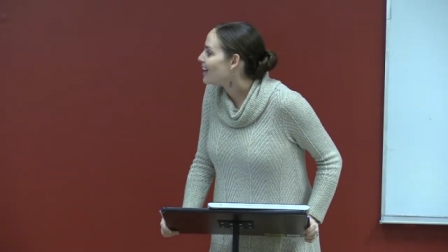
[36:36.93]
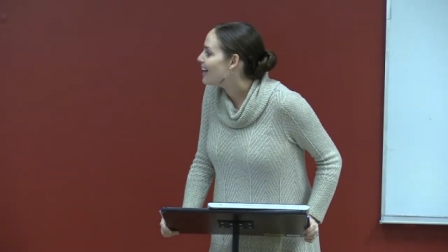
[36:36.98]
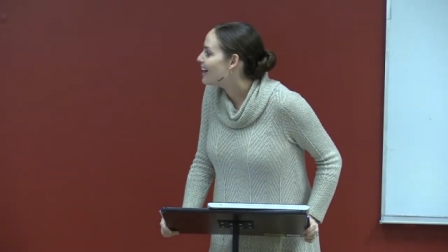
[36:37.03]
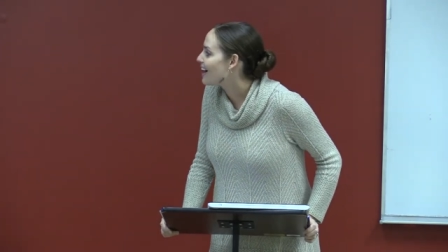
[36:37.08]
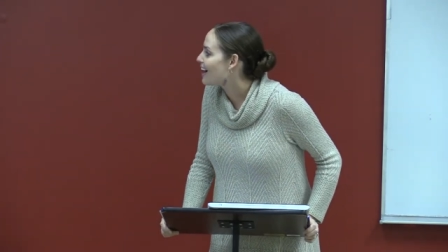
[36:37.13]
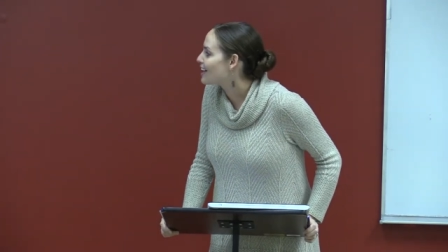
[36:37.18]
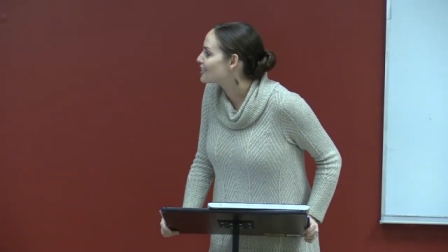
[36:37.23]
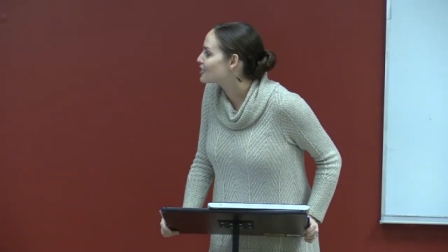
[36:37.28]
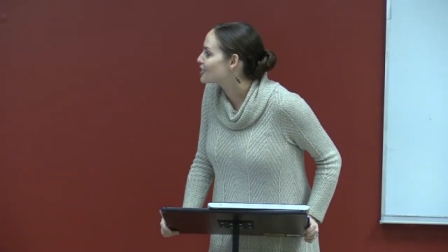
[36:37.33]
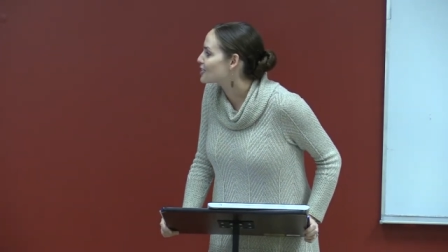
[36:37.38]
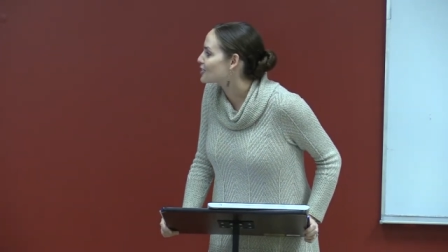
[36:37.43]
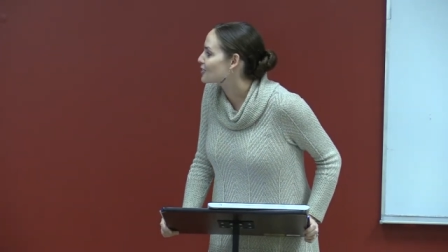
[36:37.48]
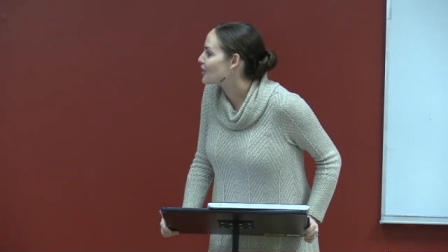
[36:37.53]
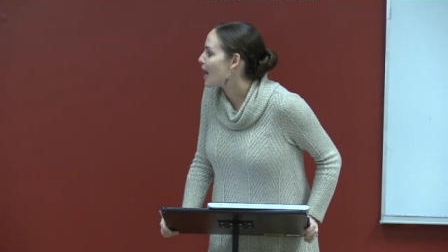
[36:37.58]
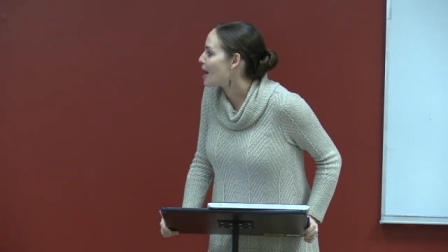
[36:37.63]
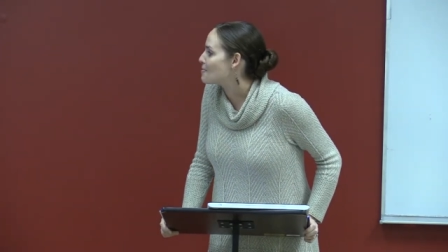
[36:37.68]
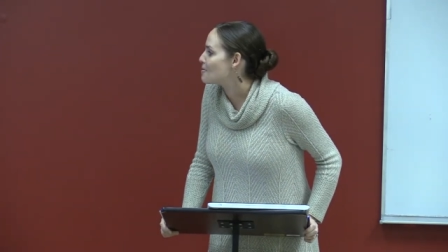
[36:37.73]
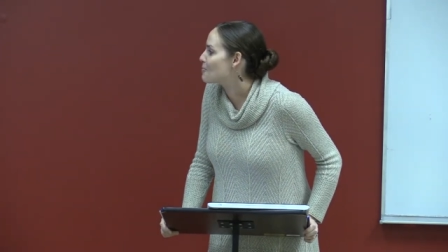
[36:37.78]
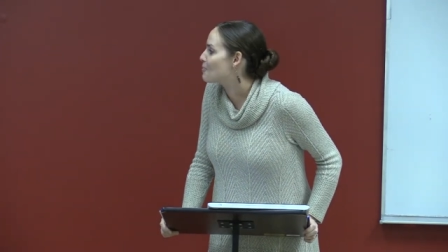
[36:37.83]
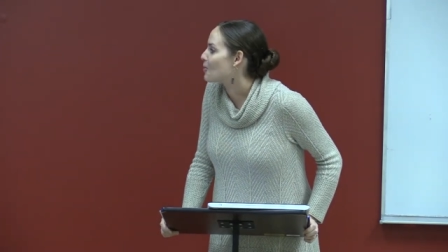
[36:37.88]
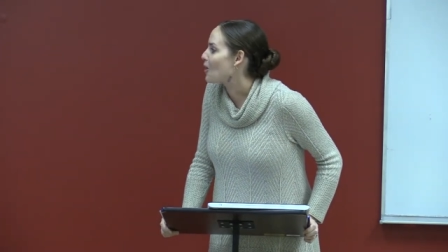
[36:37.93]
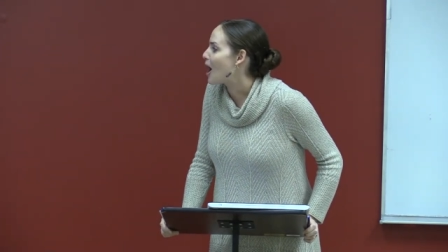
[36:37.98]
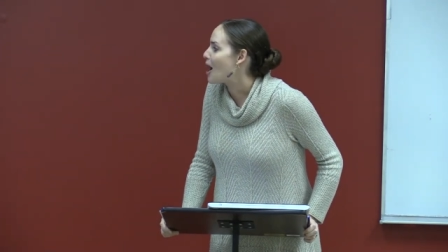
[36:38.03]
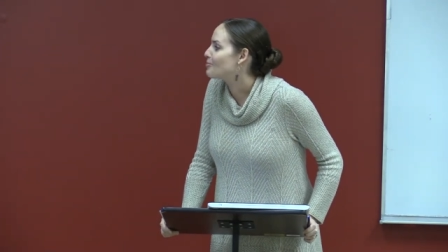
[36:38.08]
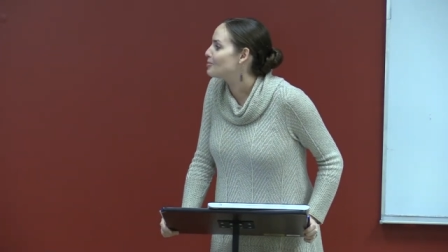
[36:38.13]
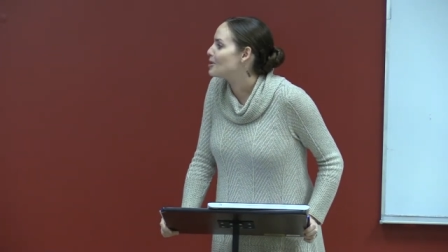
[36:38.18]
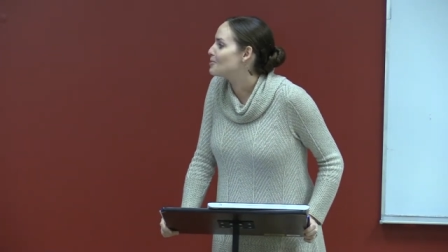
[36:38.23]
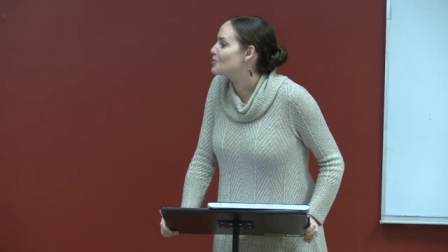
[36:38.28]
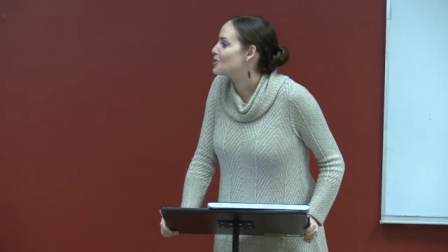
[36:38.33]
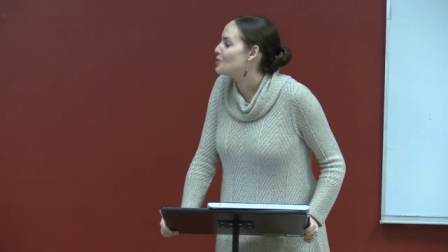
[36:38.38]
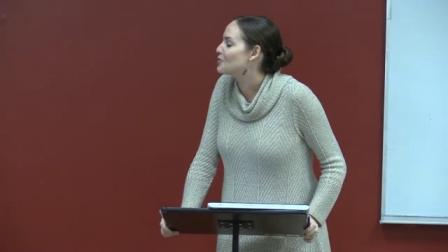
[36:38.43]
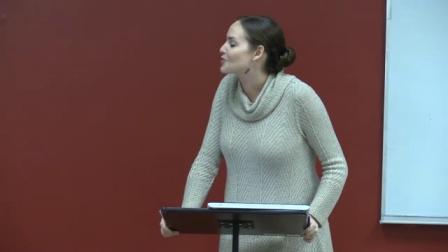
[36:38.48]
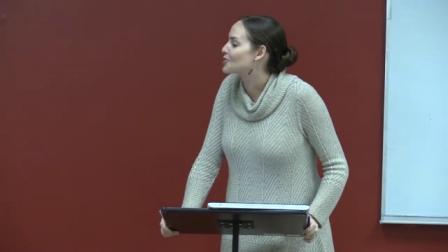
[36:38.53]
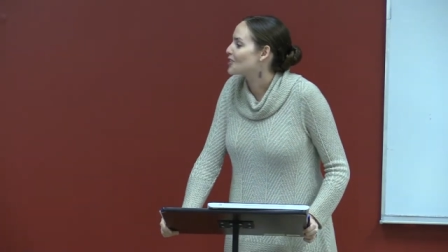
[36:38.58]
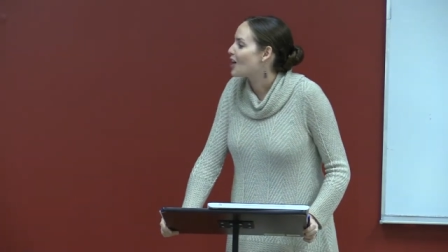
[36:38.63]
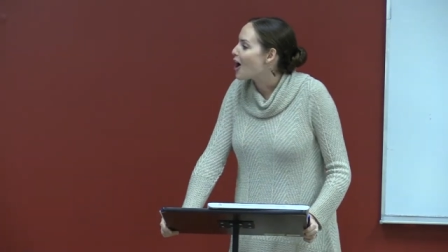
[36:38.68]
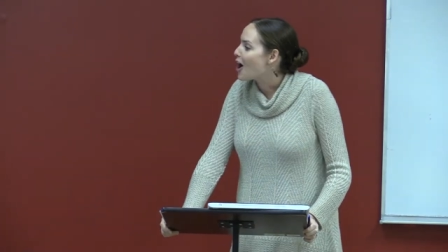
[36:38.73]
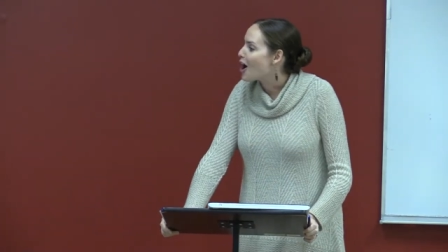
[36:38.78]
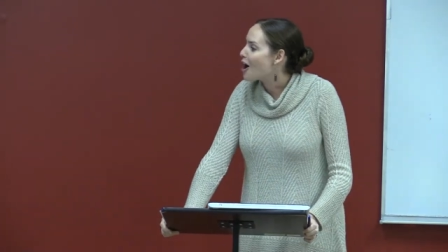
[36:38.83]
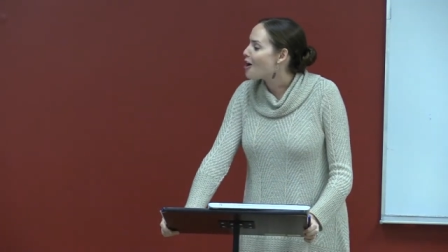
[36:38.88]
Uh, describe a problem
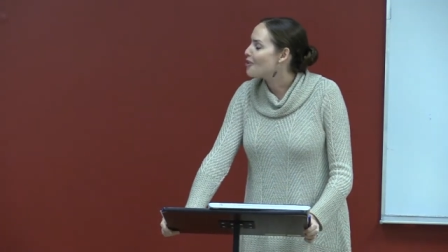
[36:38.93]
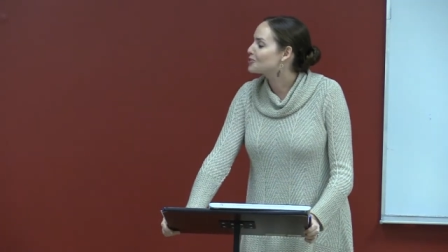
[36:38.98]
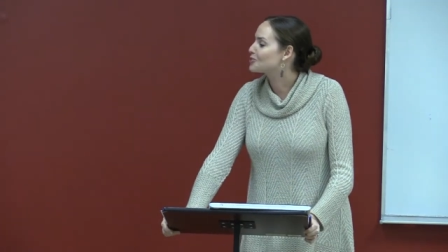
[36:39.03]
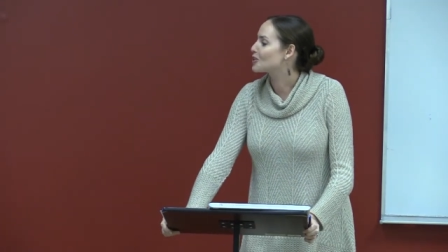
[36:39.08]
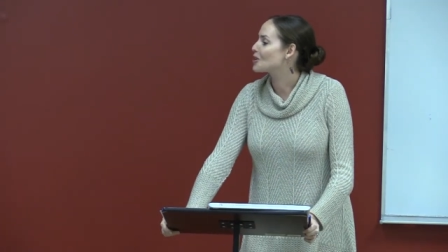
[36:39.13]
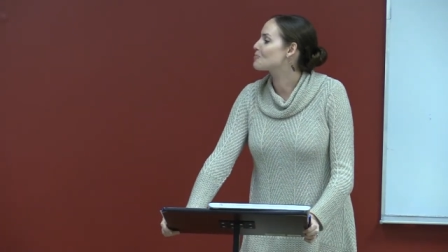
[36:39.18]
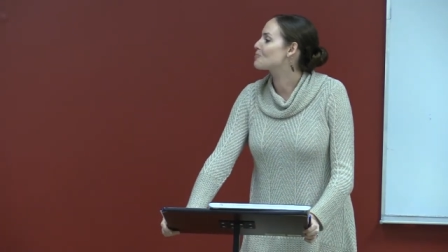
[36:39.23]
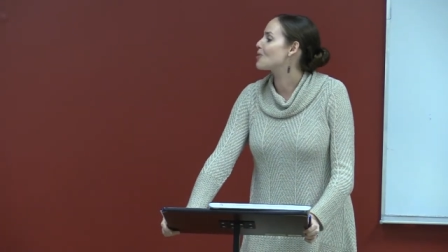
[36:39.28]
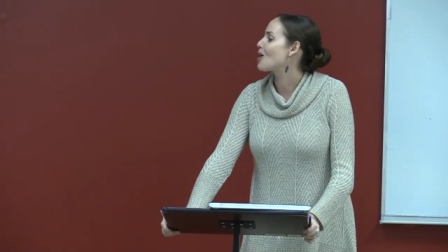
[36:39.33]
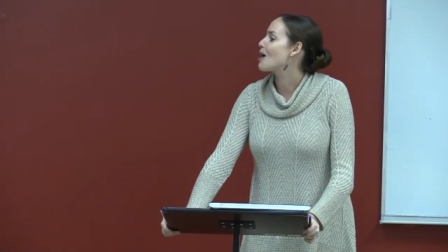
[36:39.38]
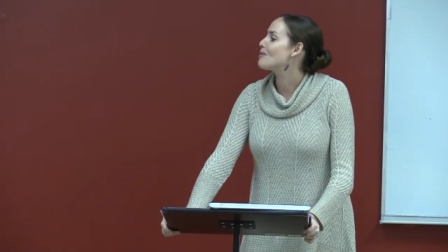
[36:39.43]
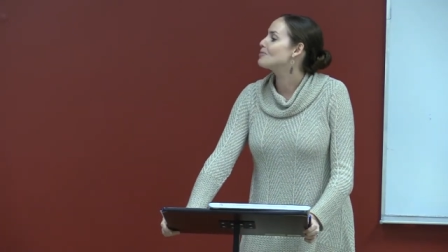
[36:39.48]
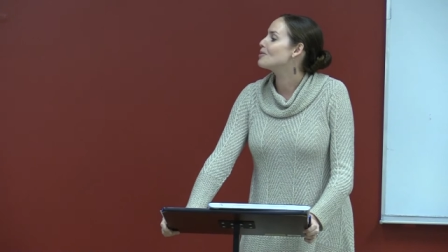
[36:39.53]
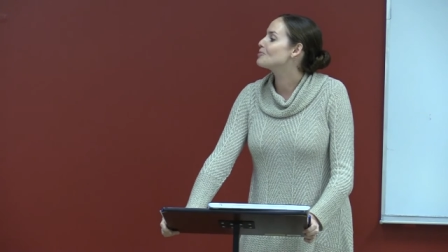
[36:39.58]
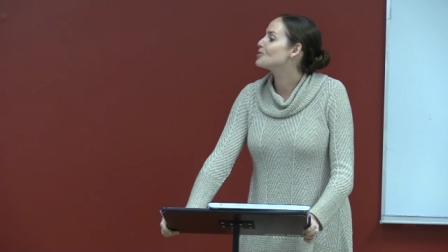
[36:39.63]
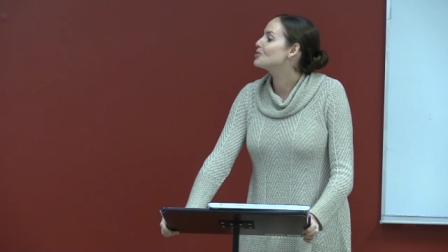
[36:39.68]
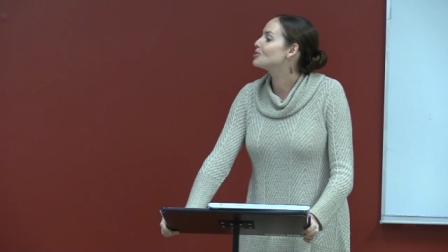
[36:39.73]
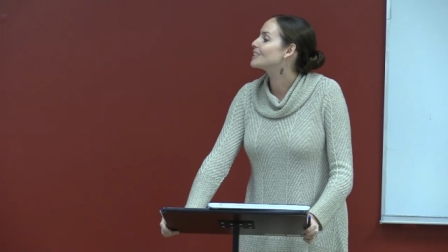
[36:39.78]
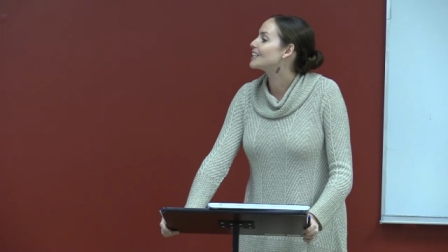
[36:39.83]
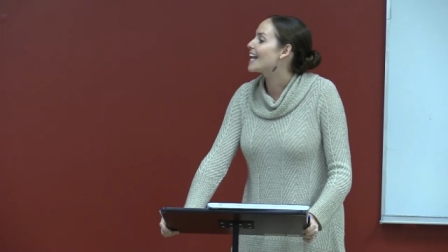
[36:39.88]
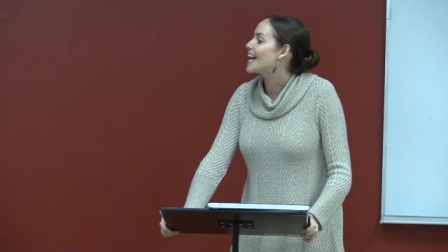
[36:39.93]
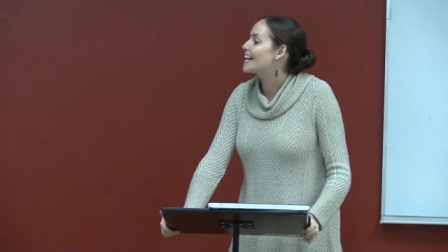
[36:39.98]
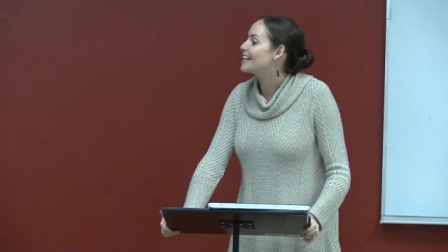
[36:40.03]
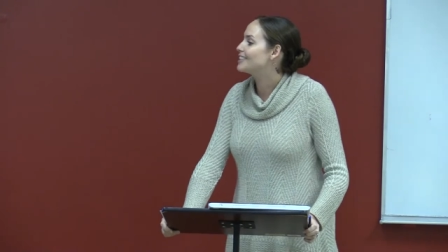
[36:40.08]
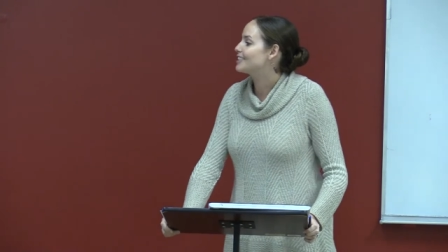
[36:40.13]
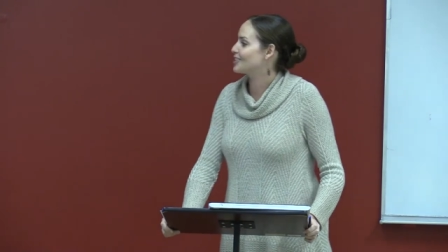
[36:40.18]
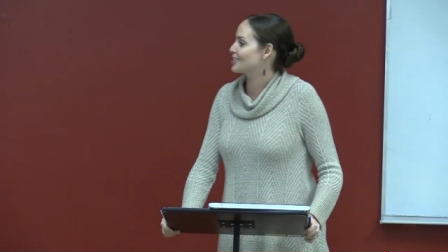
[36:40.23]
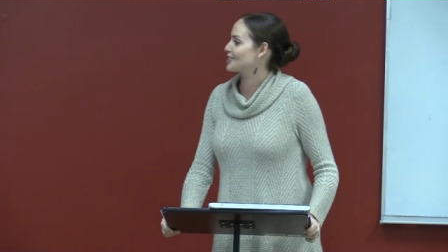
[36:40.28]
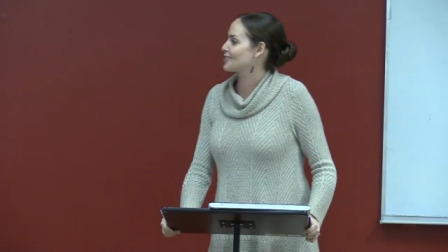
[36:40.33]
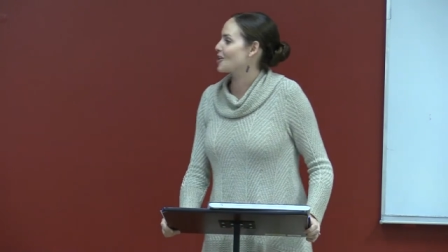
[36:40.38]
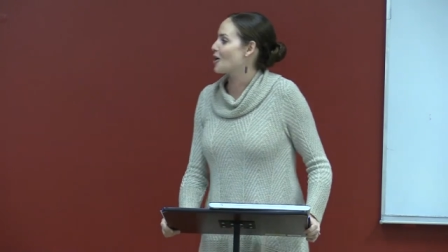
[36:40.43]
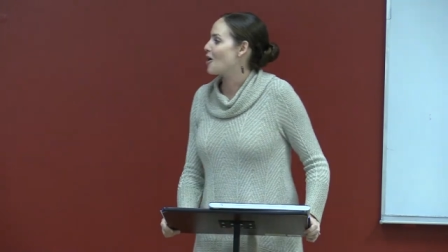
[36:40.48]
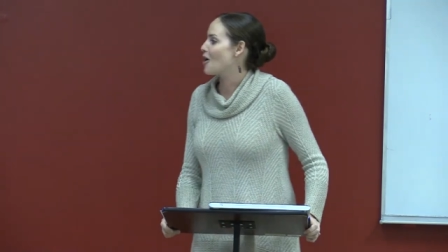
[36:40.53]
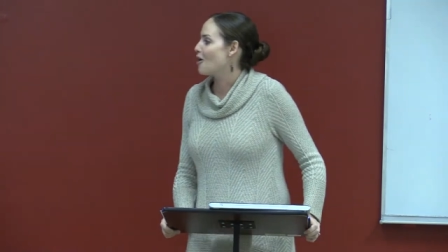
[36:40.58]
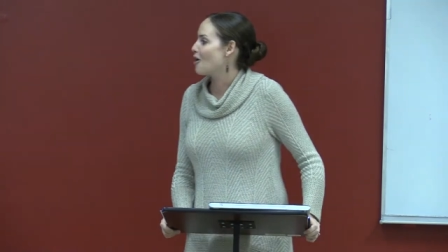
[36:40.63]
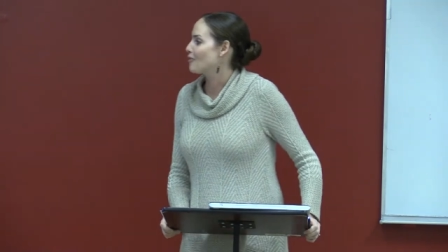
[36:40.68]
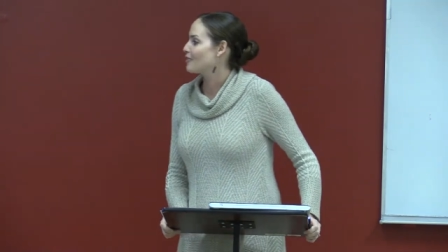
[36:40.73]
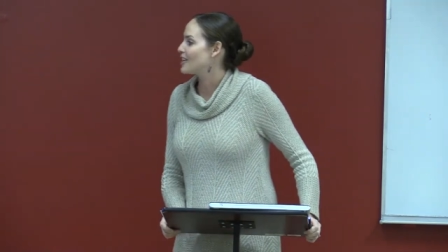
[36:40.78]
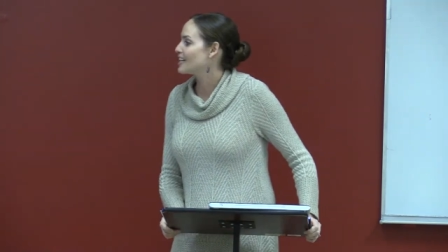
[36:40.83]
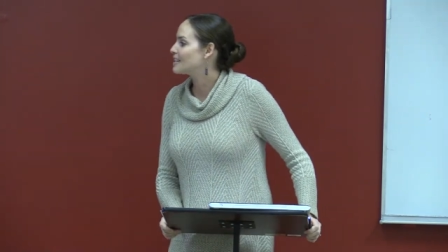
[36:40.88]
you've solved or a problem you'd like to solve.